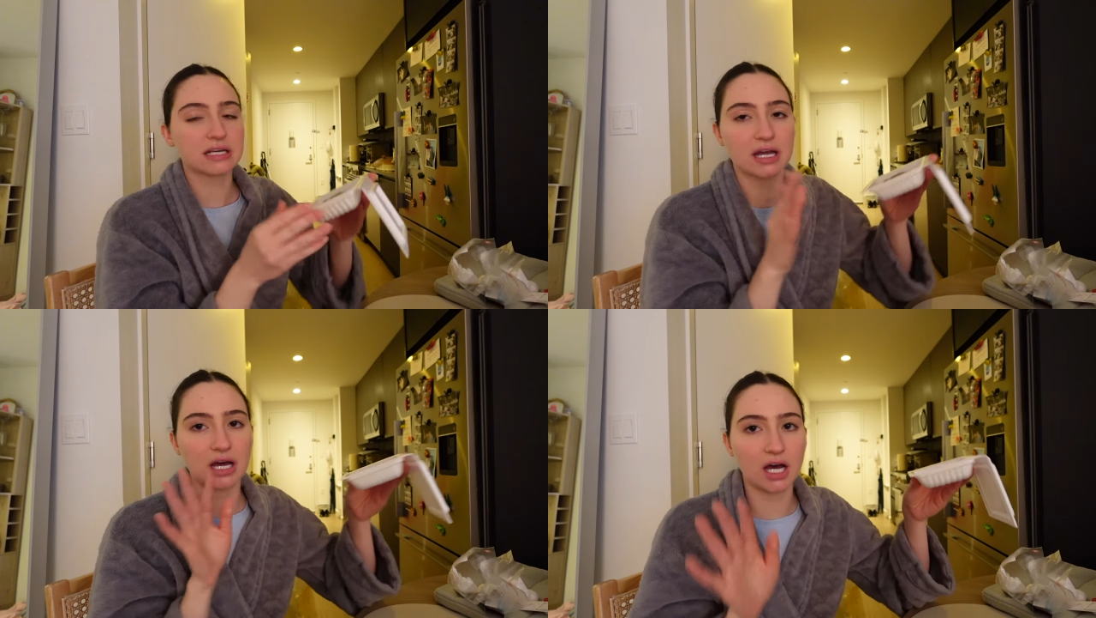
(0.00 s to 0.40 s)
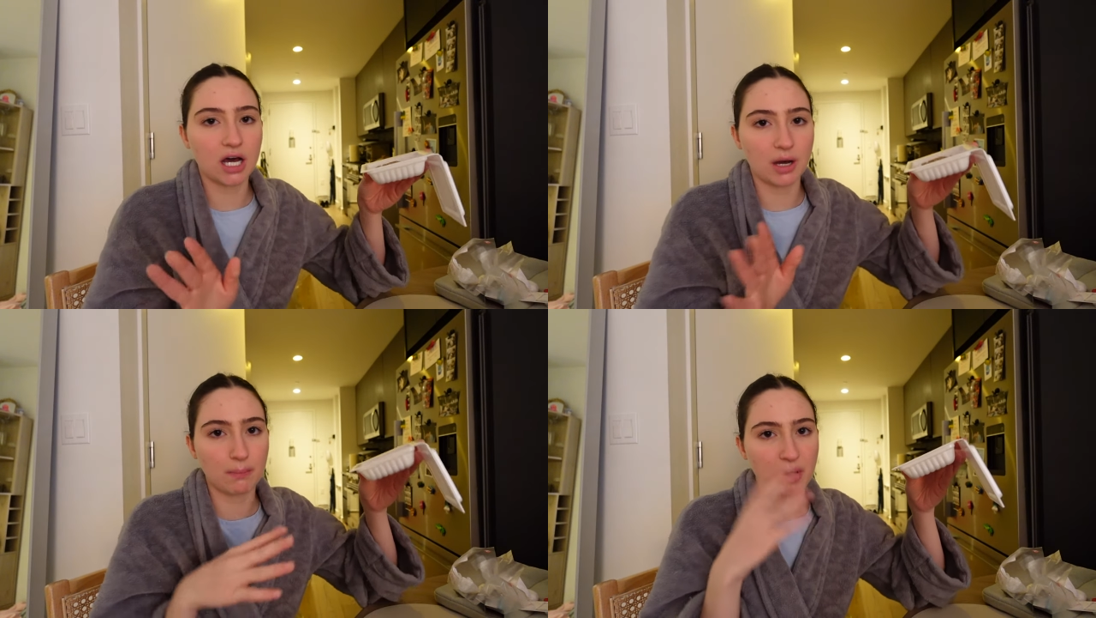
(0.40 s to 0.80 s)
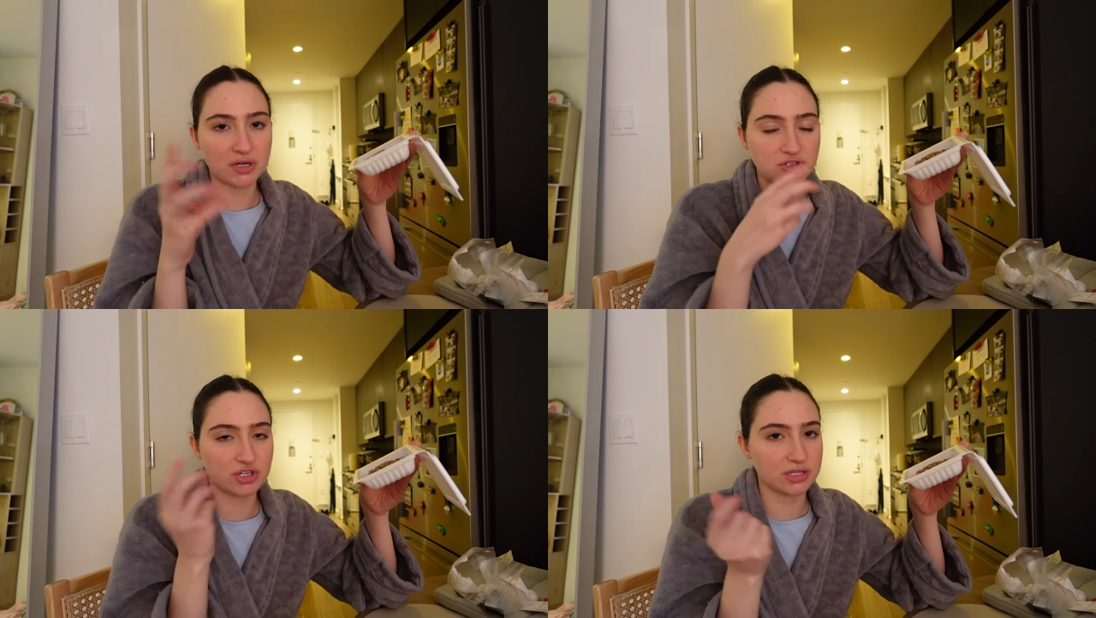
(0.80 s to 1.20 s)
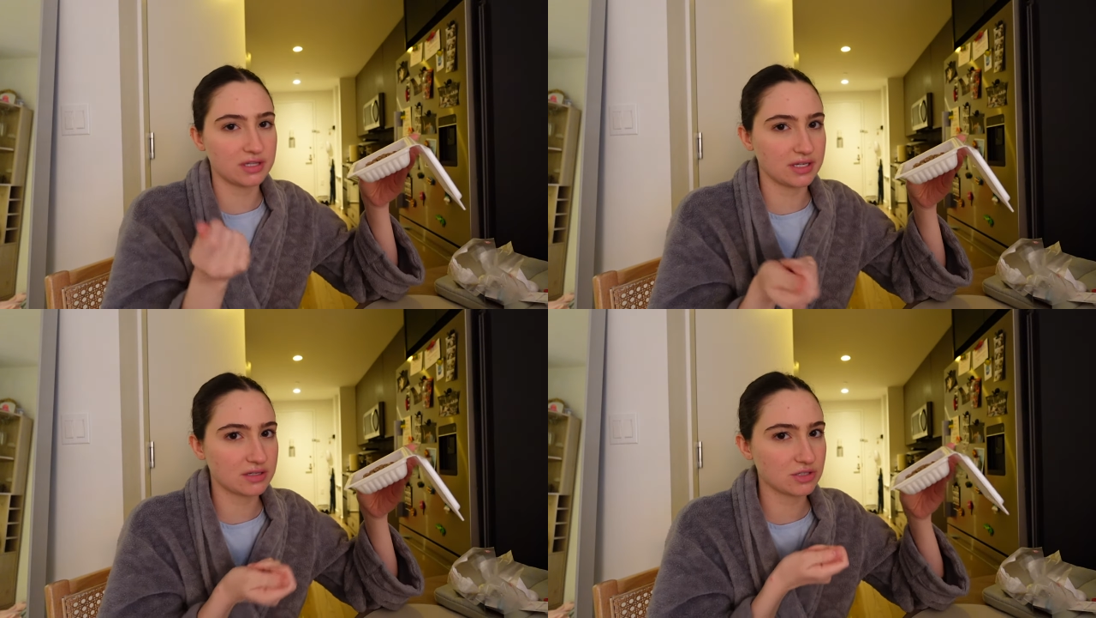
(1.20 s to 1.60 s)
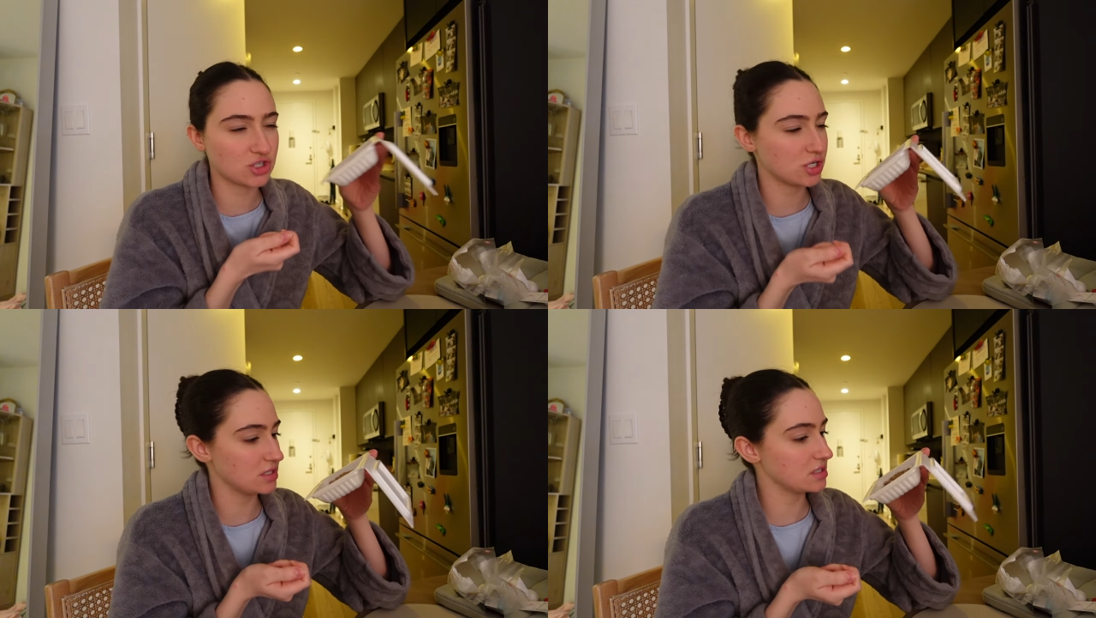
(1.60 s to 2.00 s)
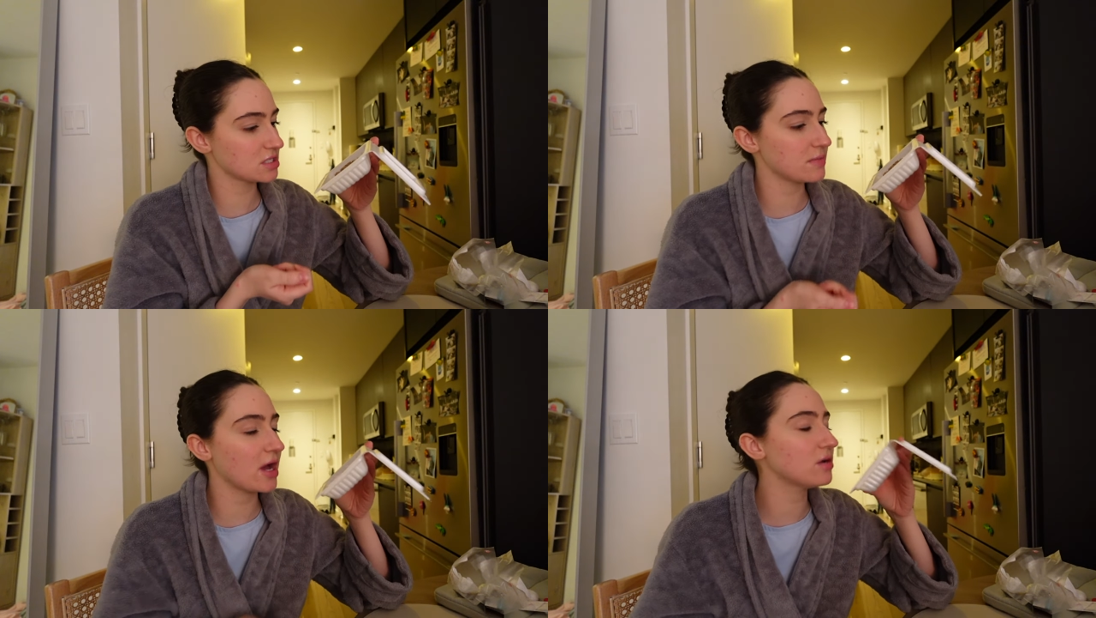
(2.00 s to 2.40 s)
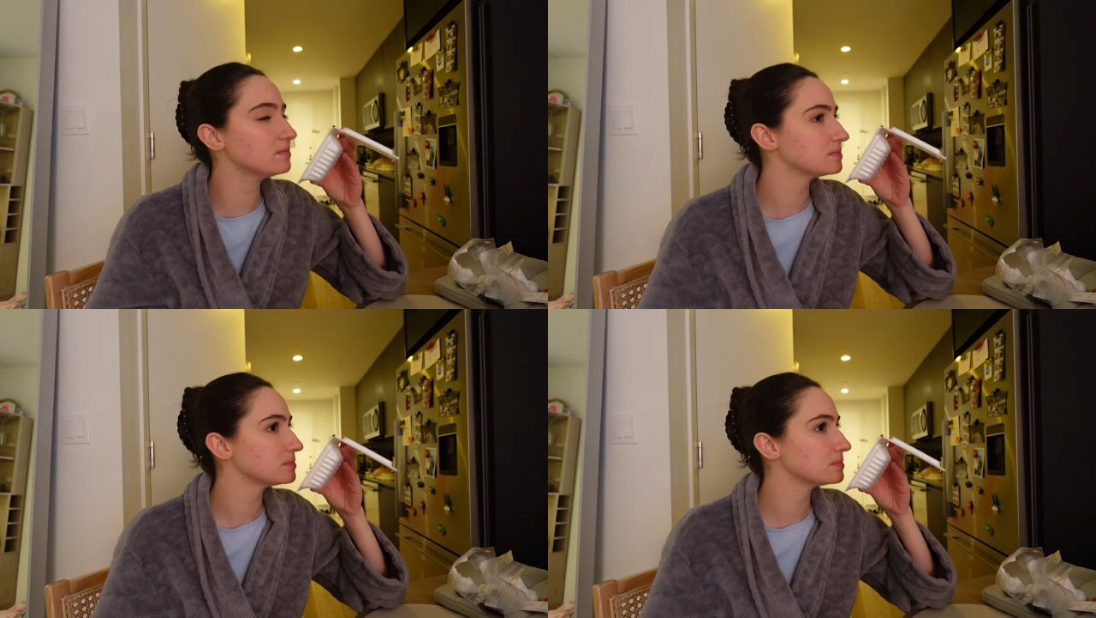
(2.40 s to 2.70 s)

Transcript: like a pungent like cheesy smell.